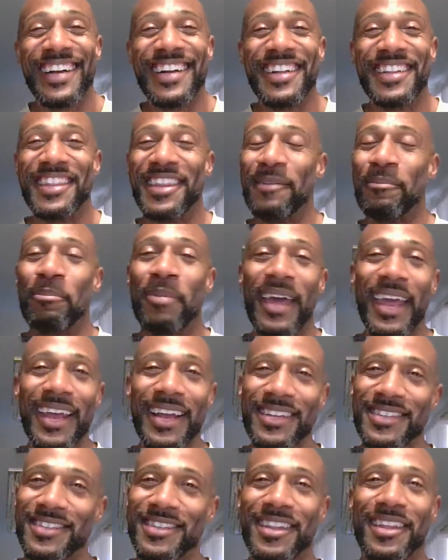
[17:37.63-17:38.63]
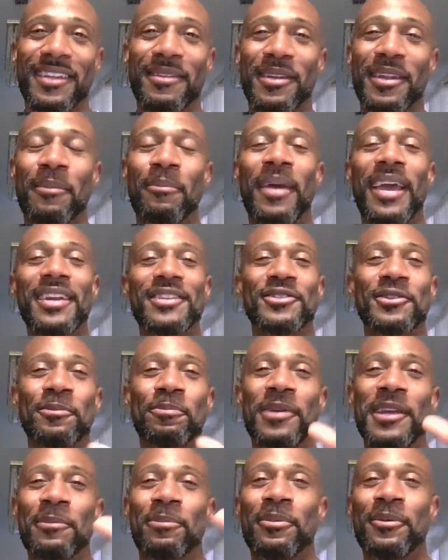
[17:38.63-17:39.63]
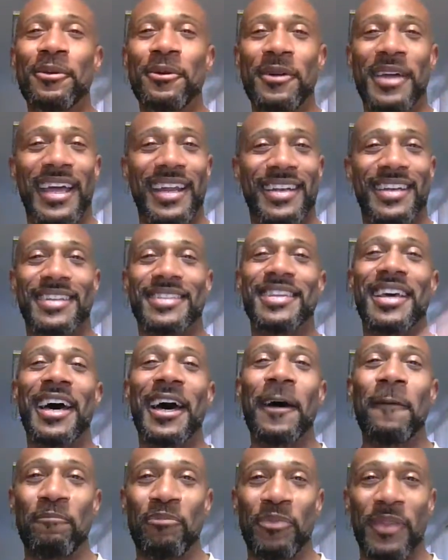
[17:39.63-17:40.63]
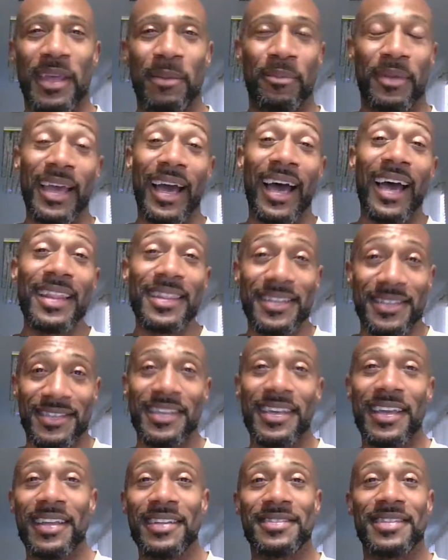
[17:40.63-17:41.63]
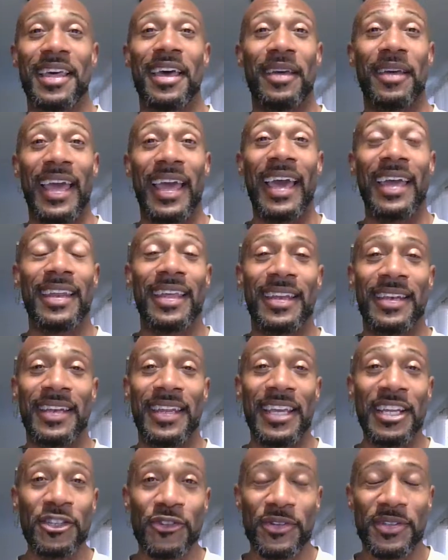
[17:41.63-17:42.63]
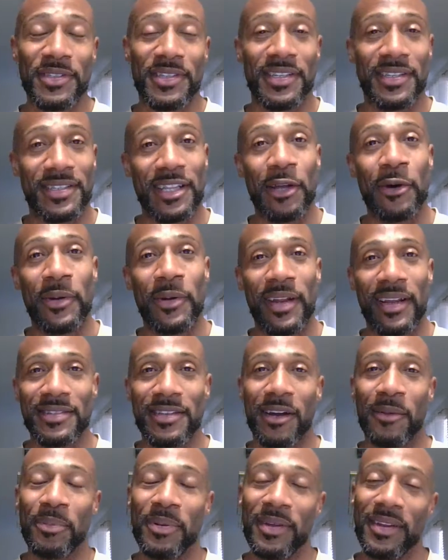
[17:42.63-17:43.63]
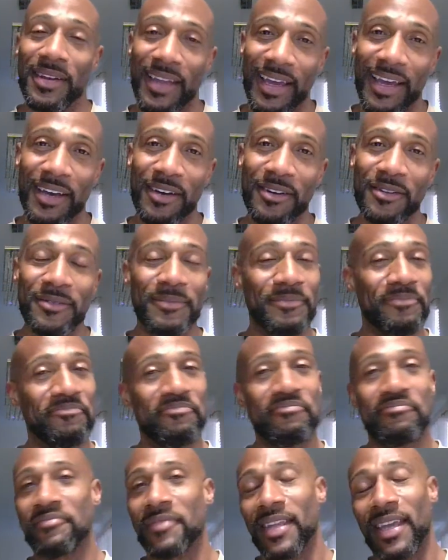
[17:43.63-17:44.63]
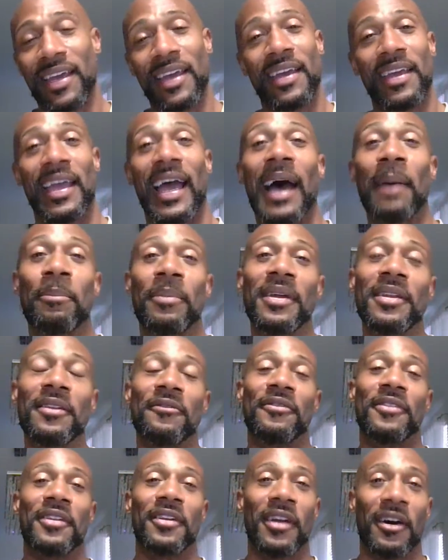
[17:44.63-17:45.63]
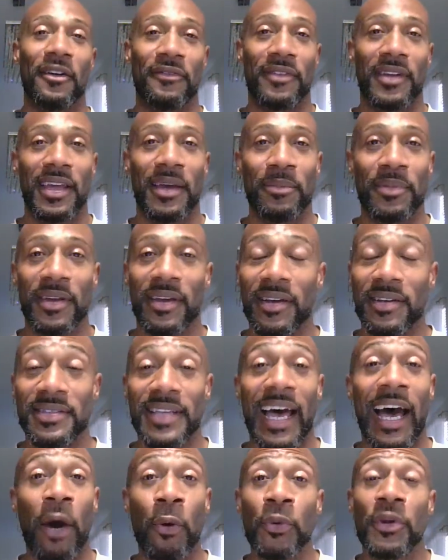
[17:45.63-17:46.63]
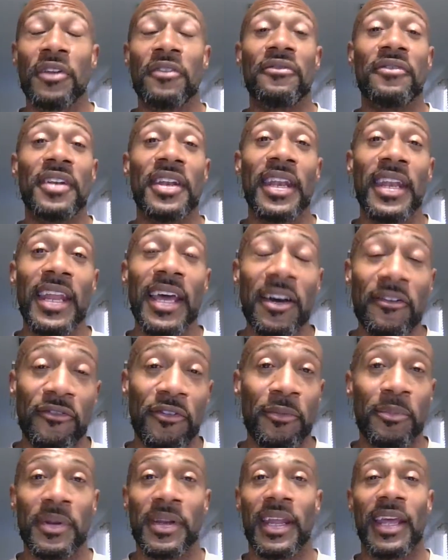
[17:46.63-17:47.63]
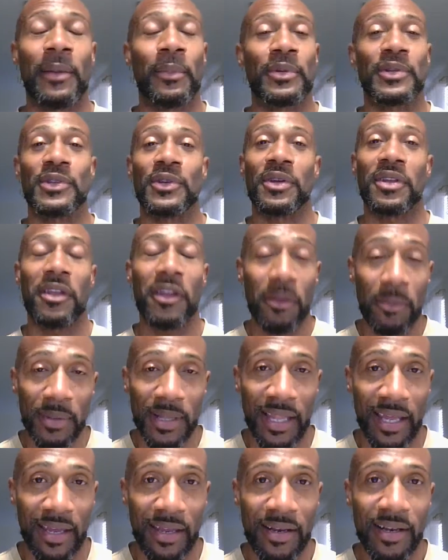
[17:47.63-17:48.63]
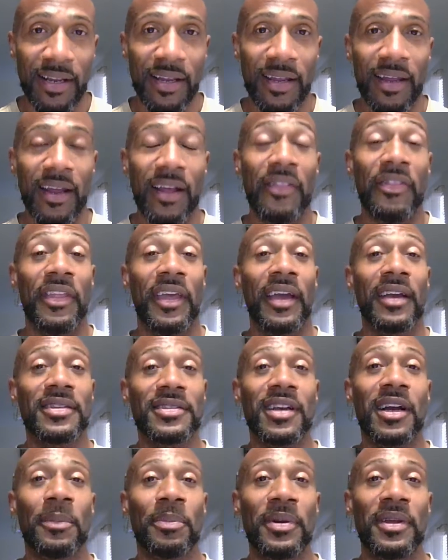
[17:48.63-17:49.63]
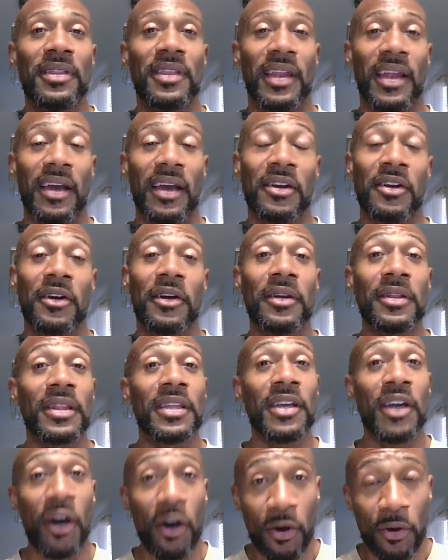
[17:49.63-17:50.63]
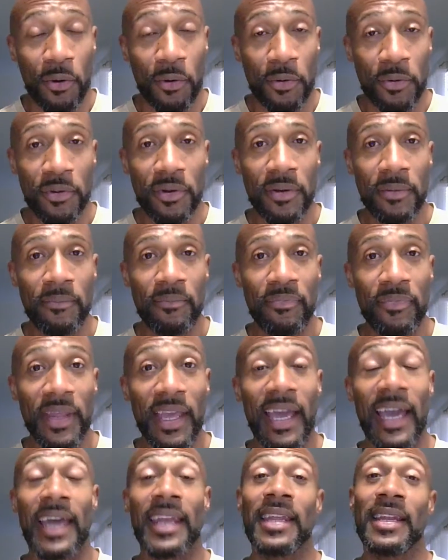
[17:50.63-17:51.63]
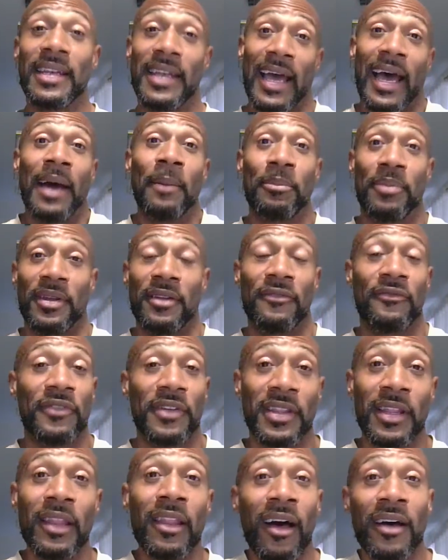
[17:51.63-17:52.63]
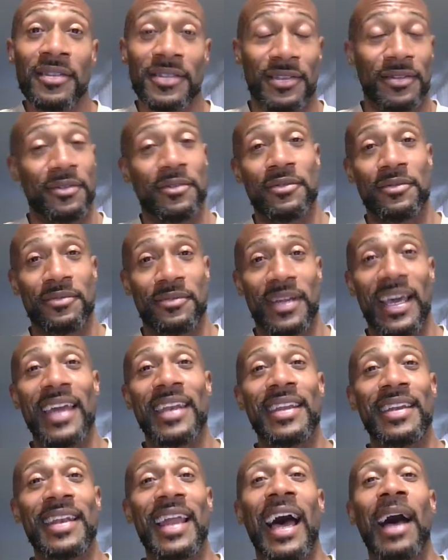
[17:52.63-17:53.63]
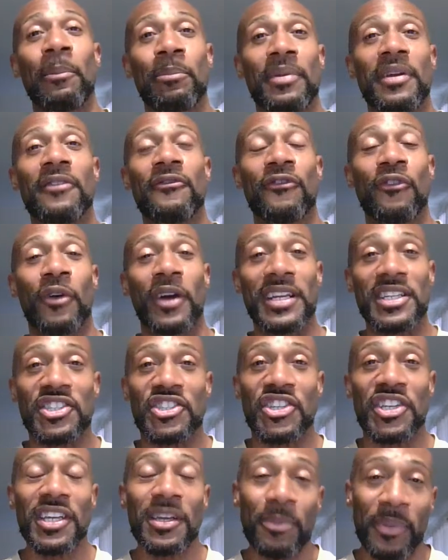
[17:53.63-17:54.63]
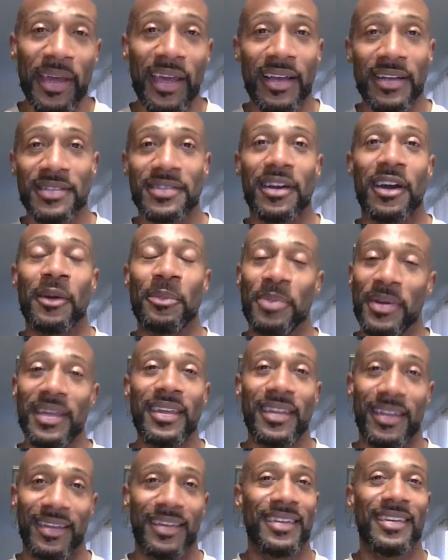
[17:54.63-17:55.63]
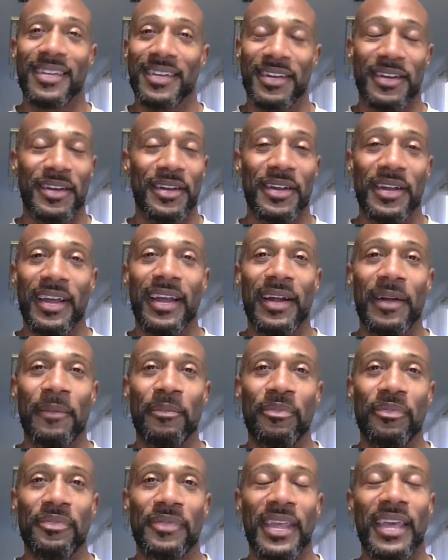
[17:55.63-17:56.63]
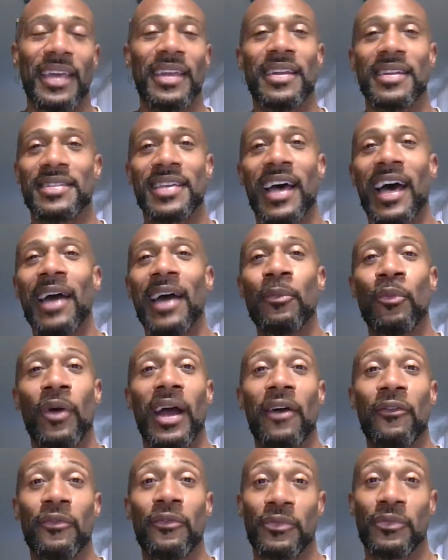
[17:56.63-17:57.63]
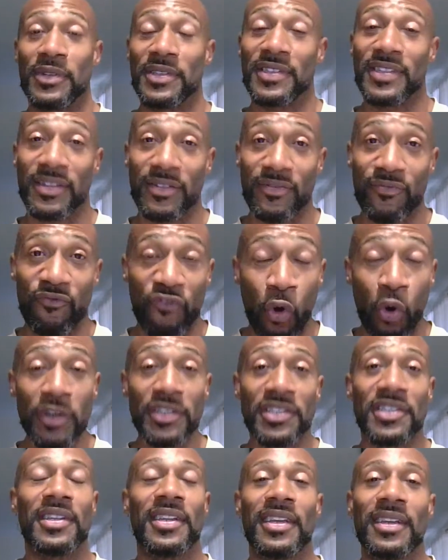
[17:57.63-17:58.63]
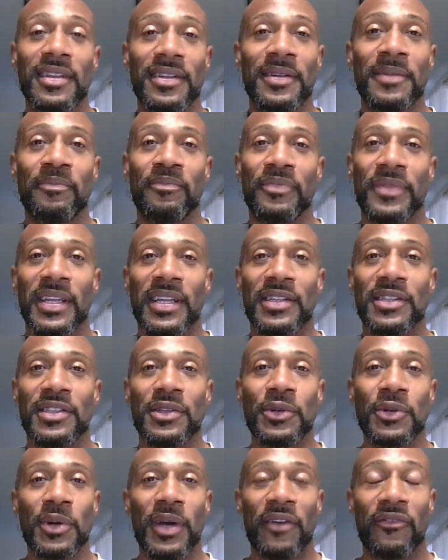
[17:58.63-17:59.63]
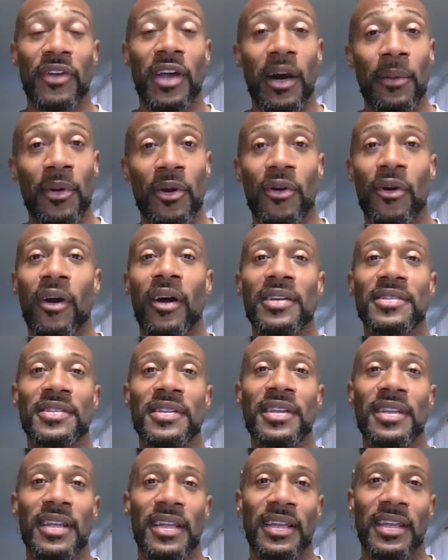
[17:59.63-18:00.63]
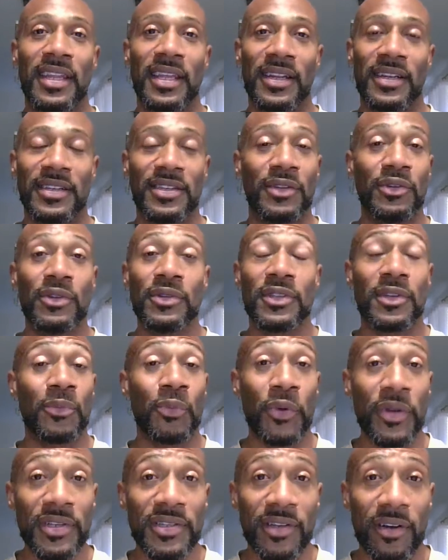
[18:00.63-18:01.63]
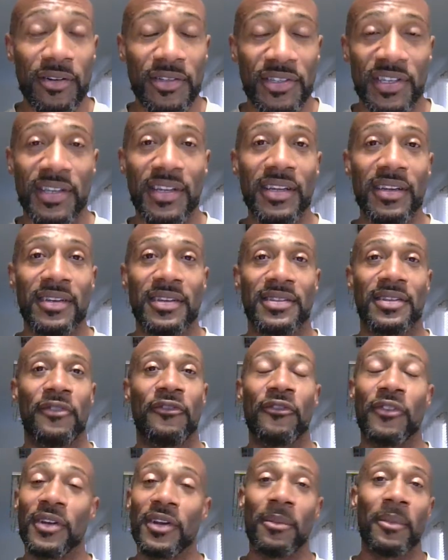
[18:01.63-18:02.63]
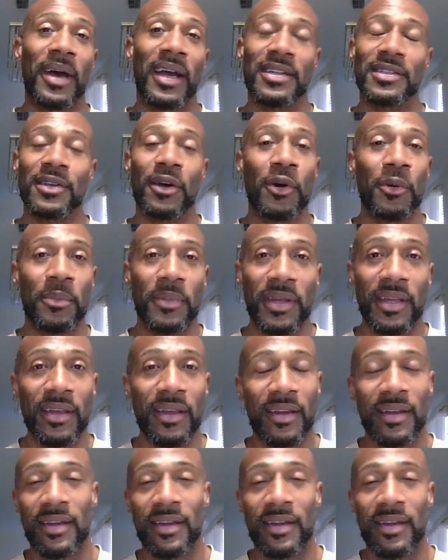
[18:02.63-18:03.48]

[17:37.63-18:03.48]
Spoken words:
The banks, the major people at the top and behind the scenes that had an interest in slowing XRP down, hey, I benefited off of that, because I would have never been able to accumulate the XRP that I currently hold had it not been for the lawsuit, had it not been for a cheap XRP in a time where I was fortunate to have come across it and then do some research in it because a friend of mine told me.